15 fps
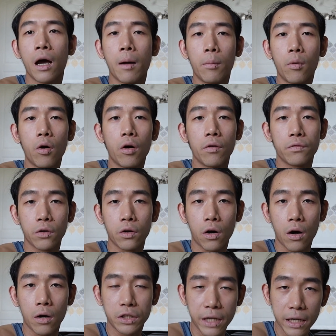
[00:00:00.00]
more of your
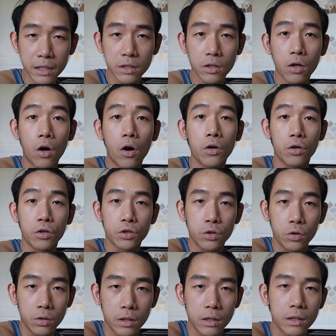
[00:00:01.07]
chest, or your
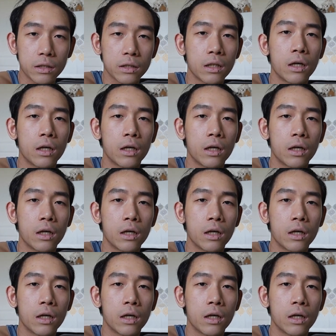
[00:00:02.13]
shoulders.